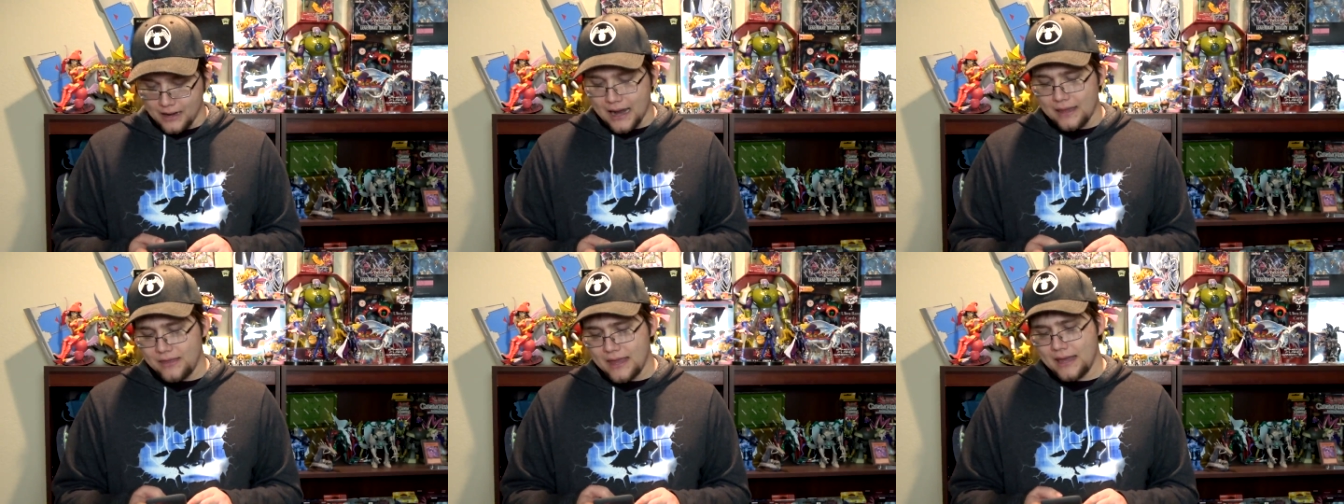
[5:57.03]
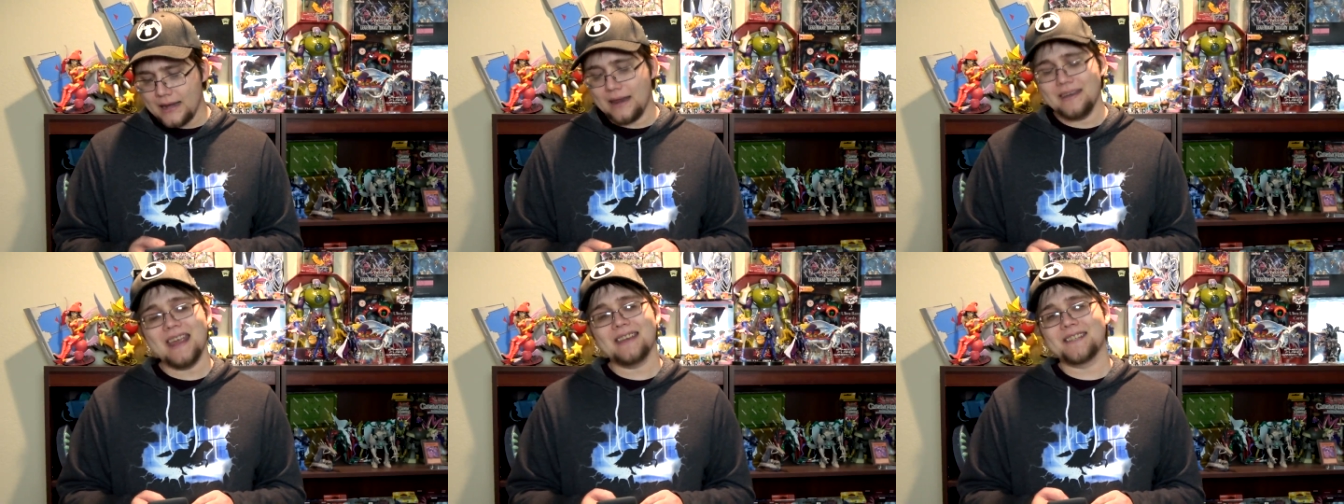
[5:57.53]
And then
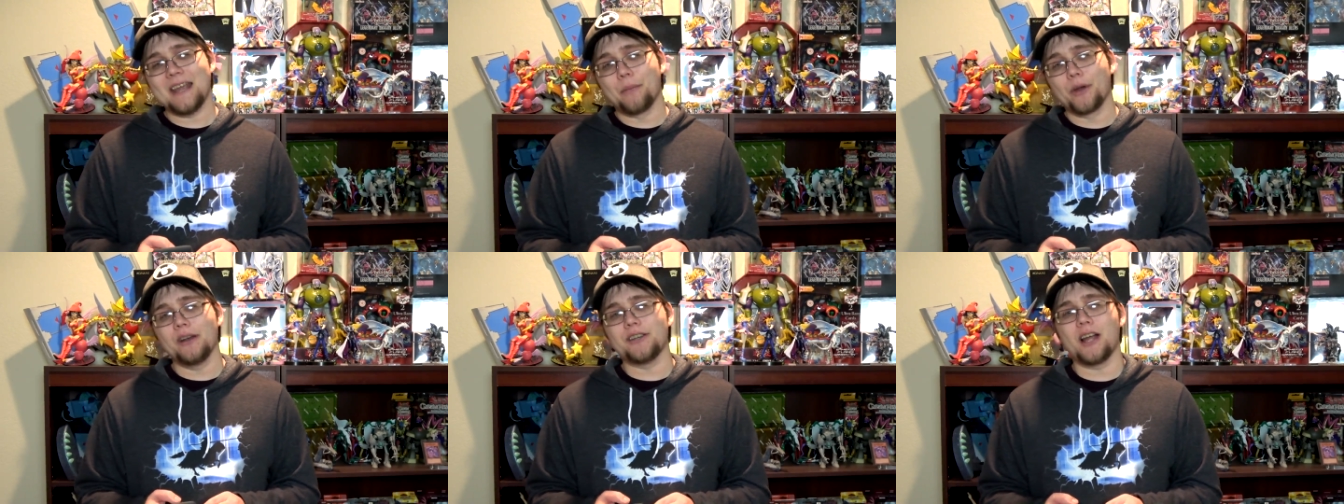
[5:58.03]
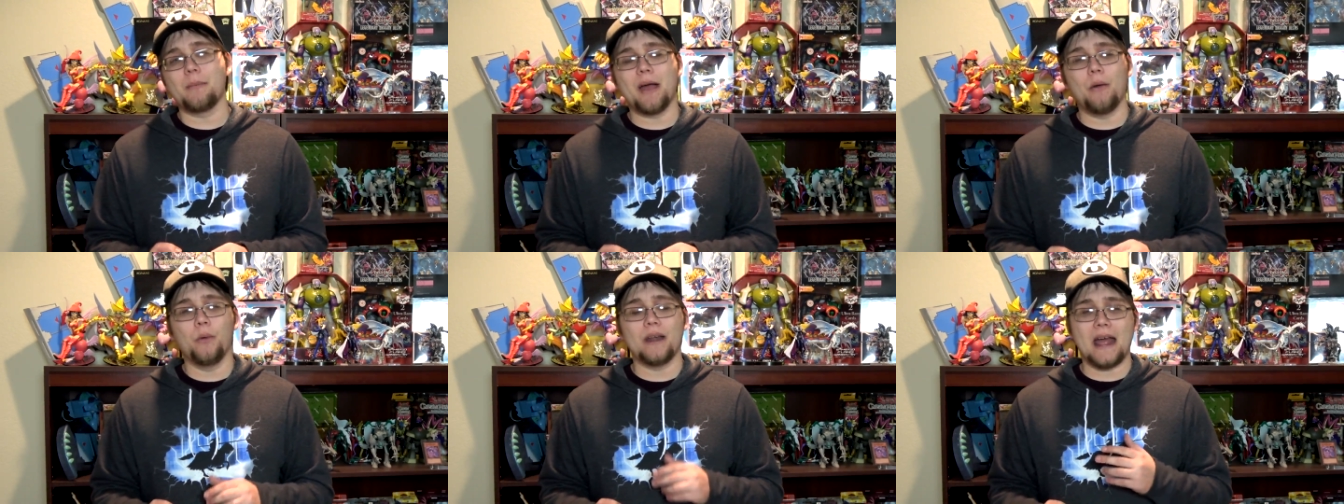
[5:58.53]
next up, we're going to talk
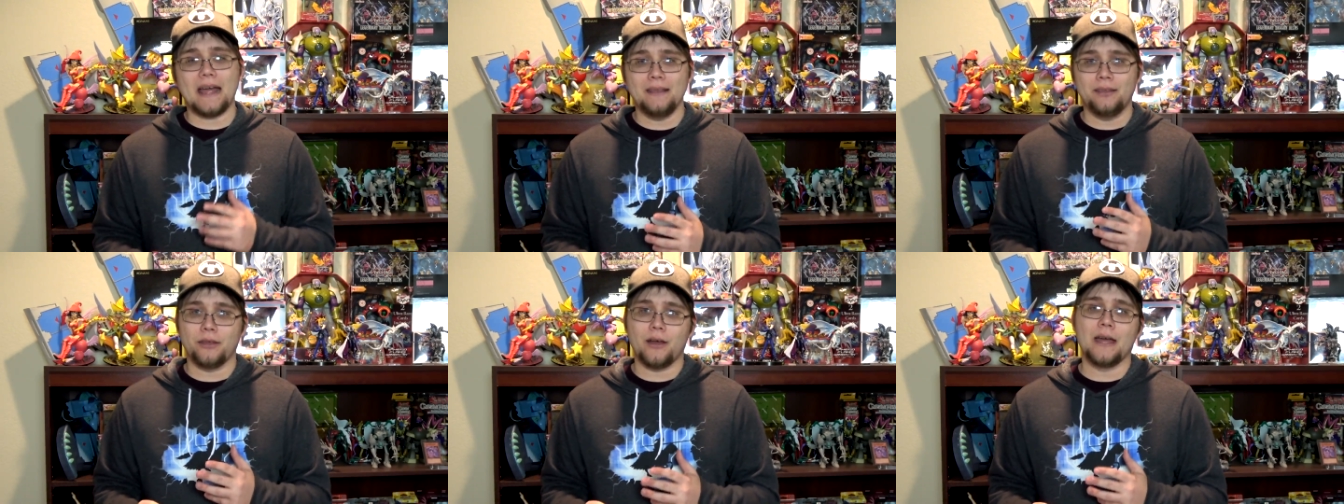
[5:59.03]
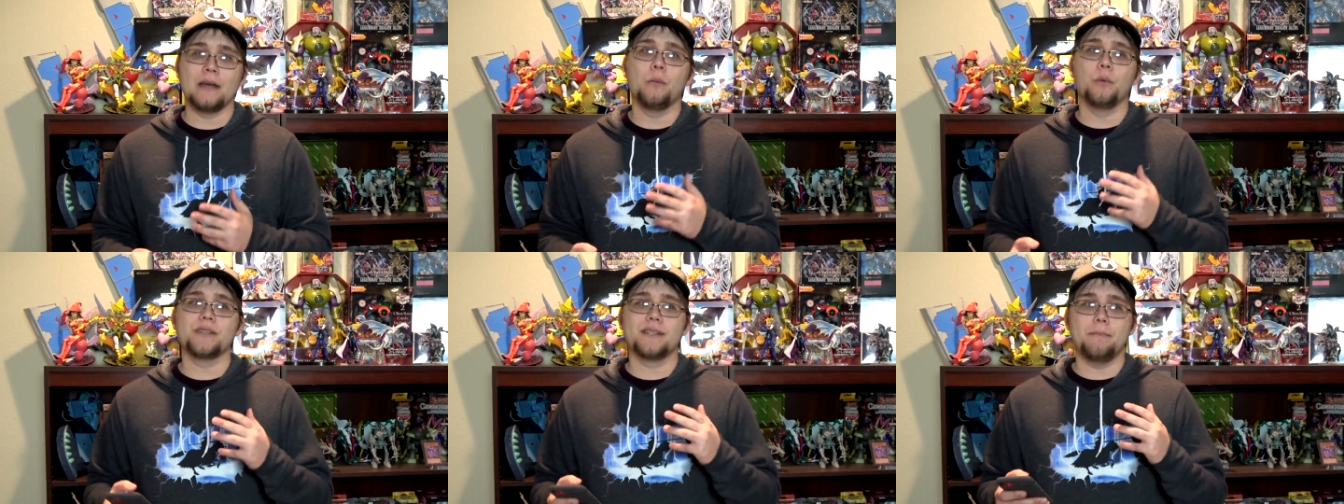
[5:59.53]
about what I
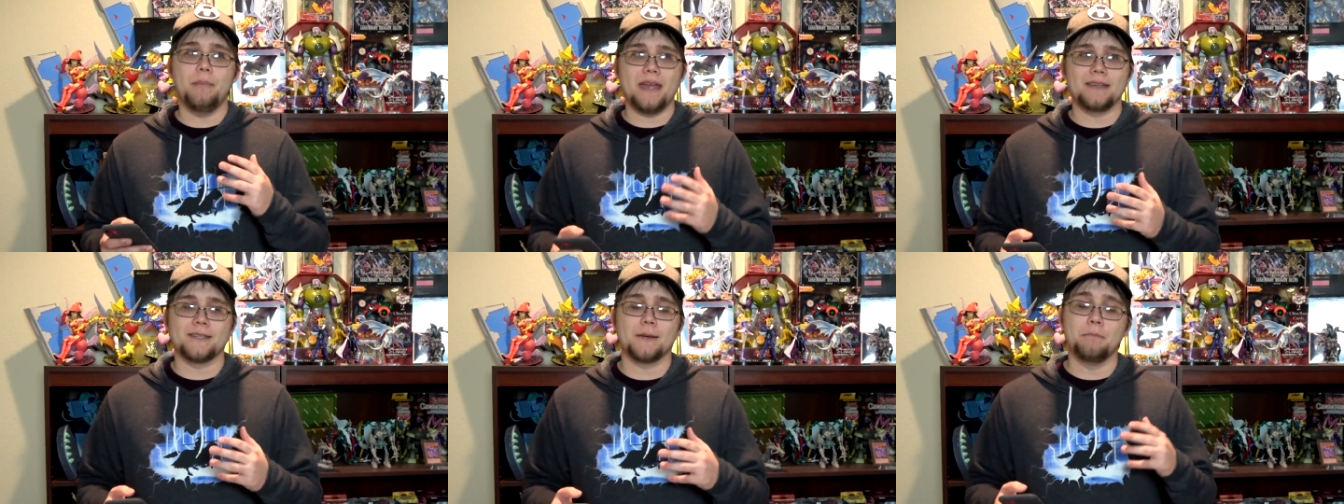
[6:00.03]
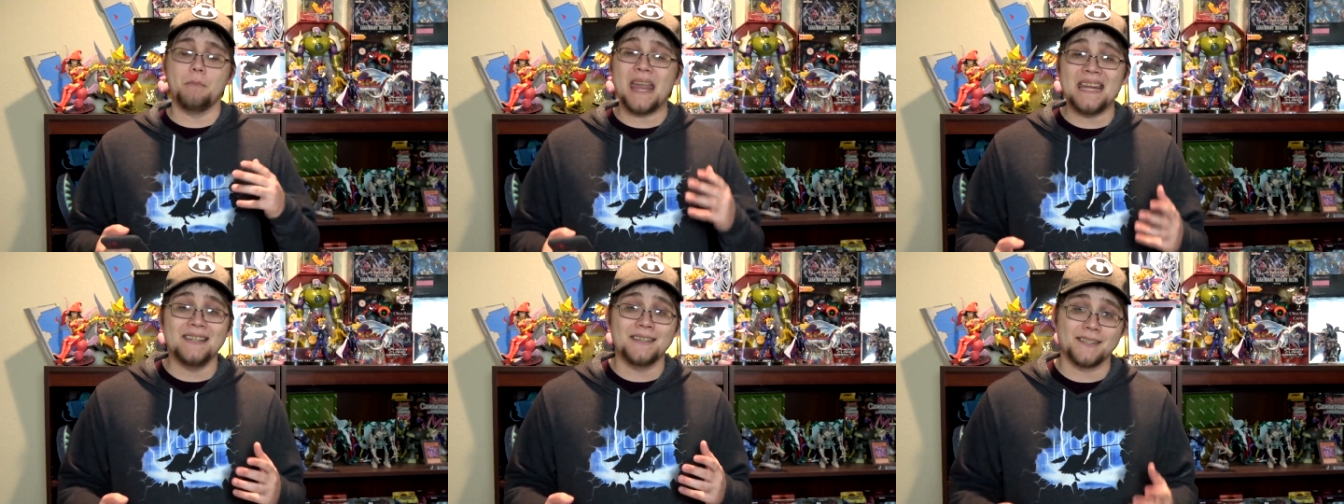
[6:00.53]
thought was the best
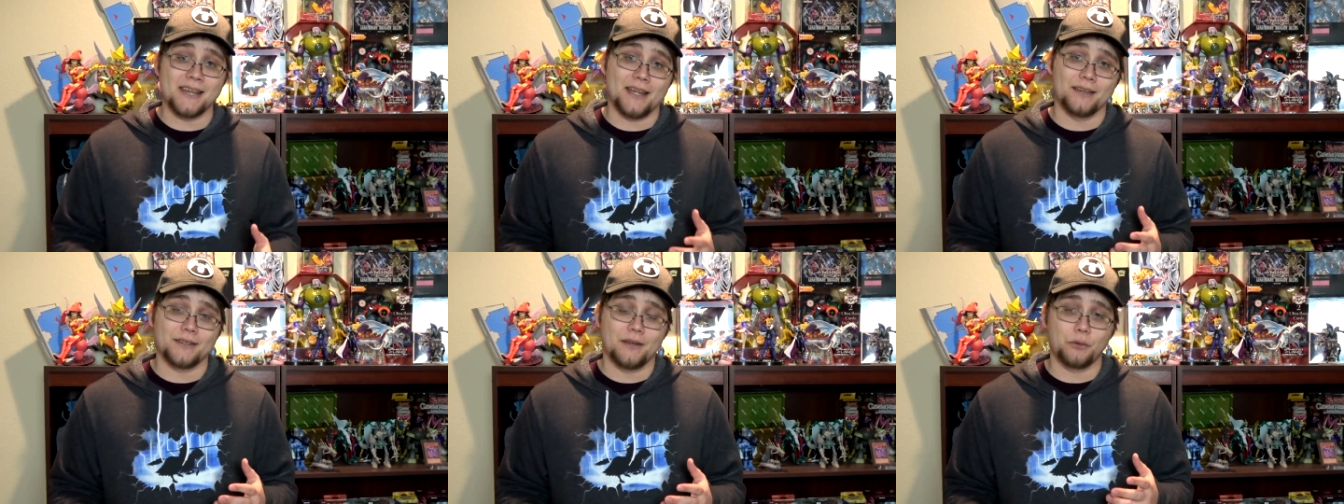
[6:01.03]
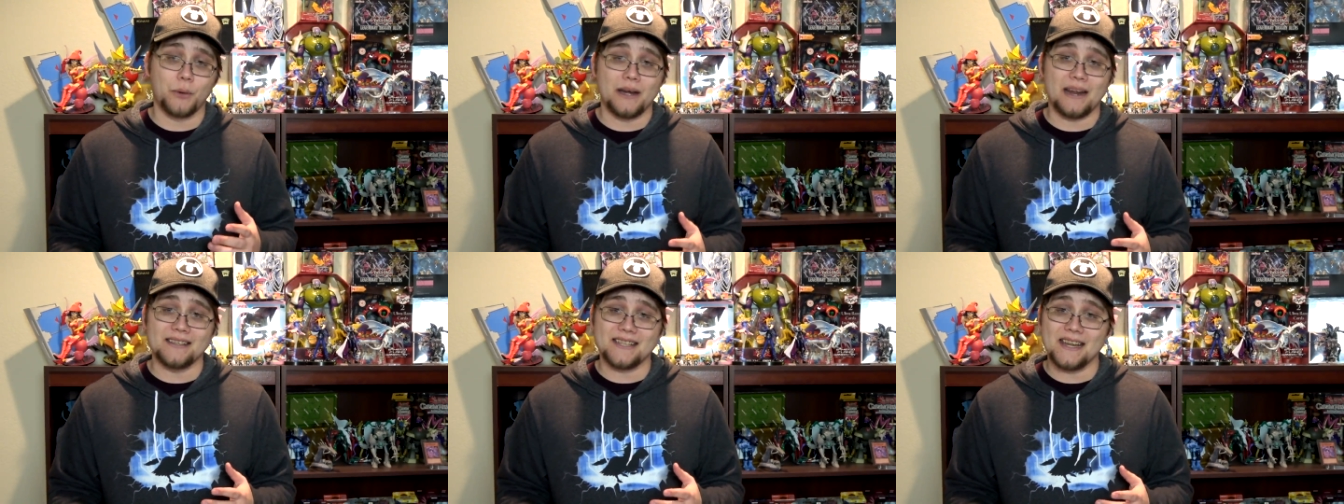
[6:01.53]
main set of
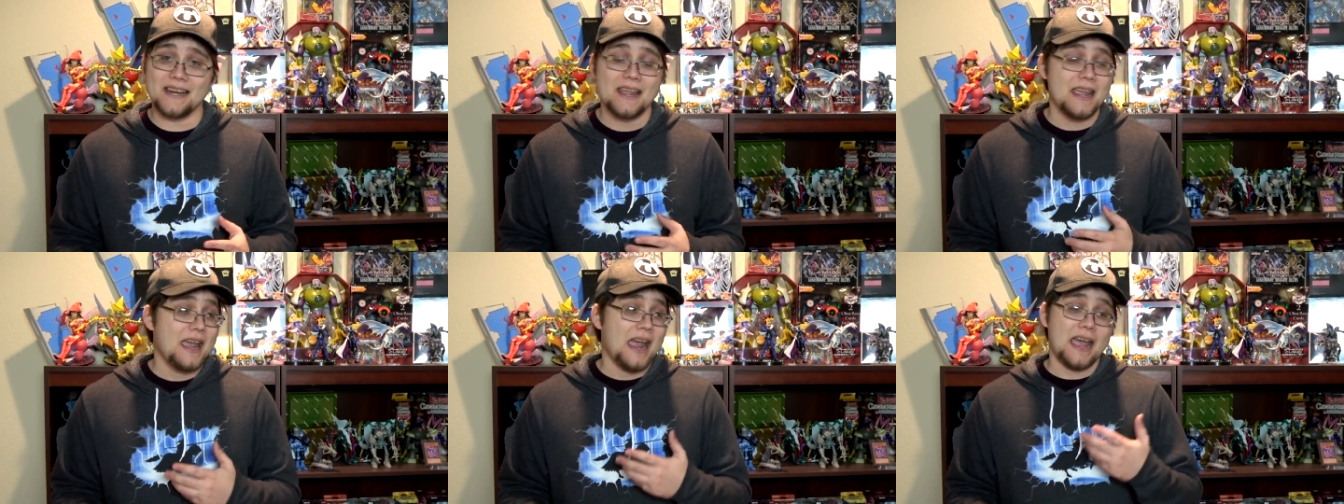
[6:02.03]
2019.